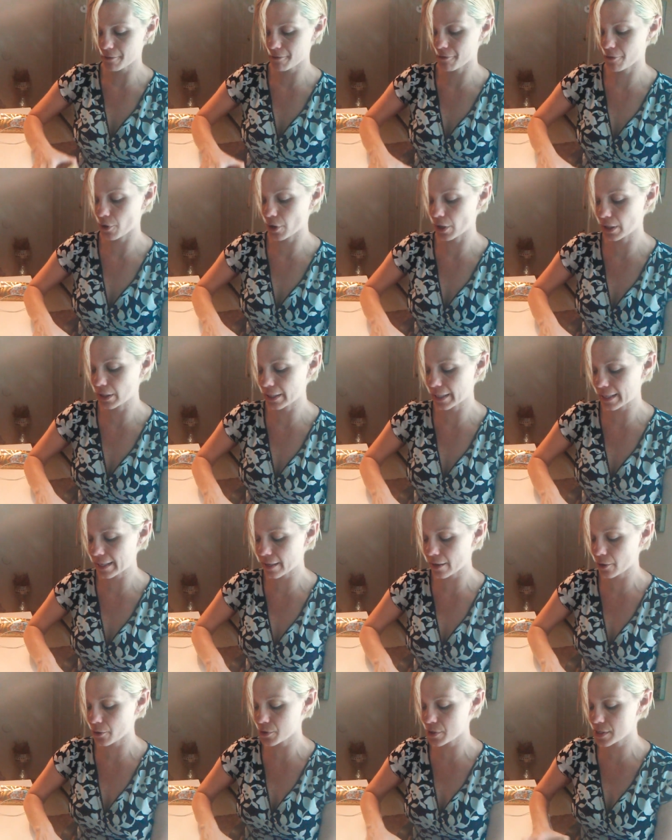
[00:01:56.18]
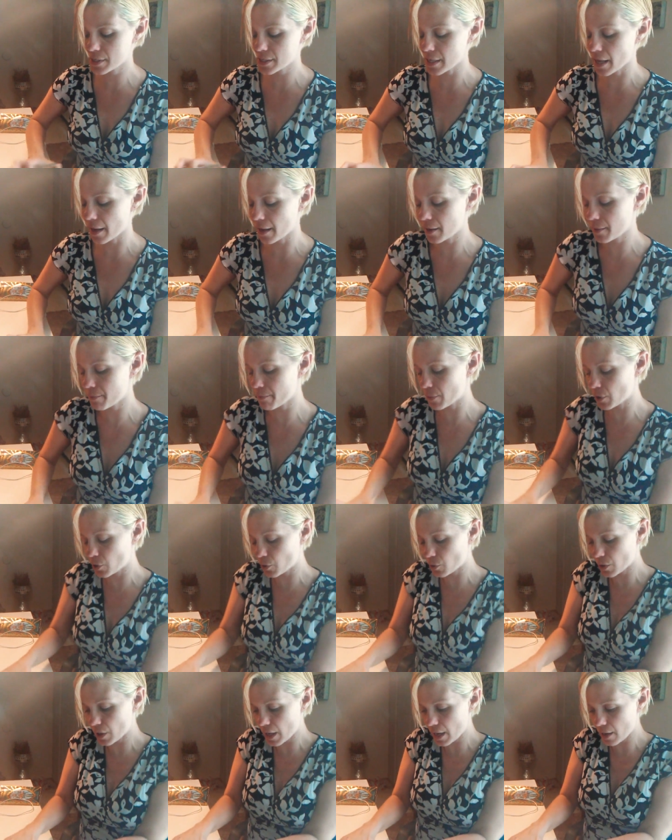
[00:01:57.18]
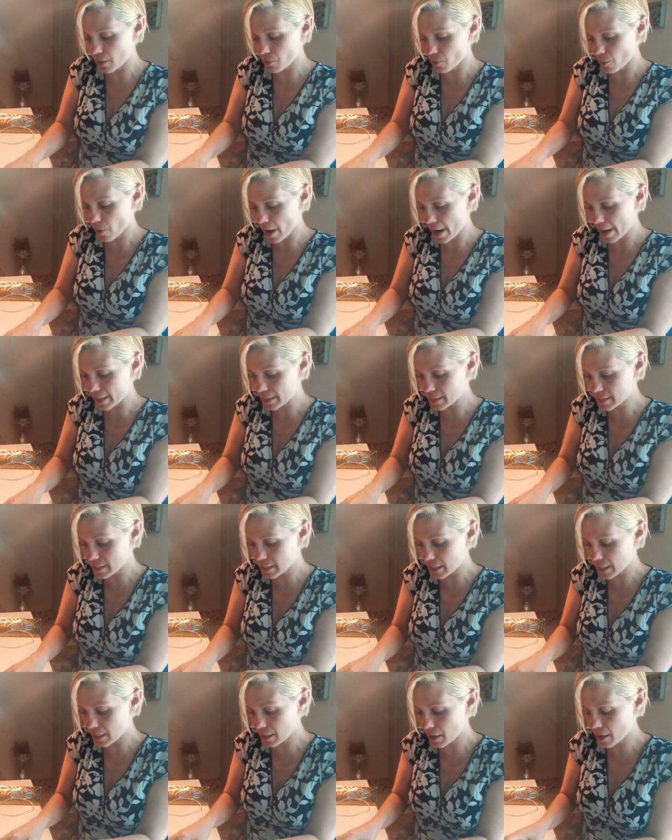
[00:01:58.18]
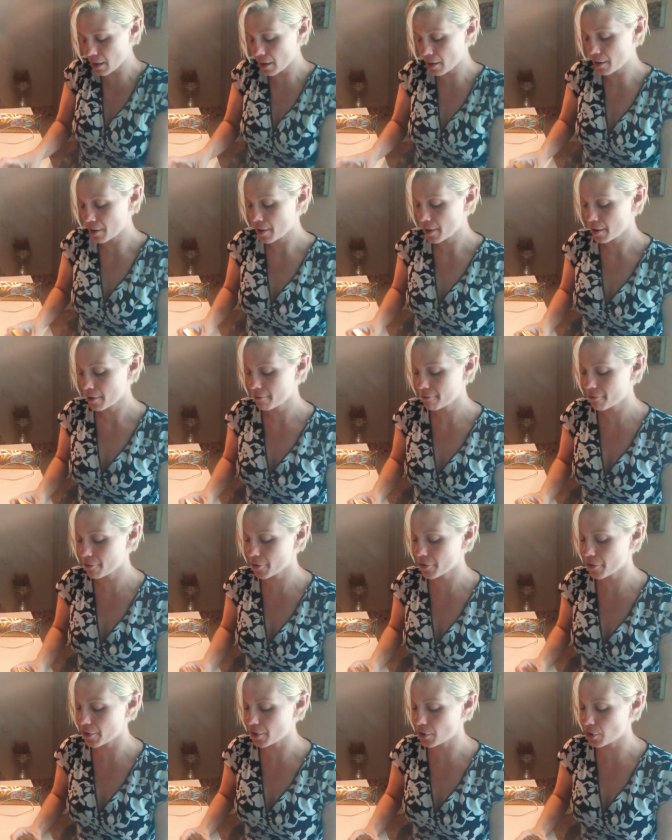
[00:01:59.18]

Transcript: for Leo, Sun, Moon, and Rising for the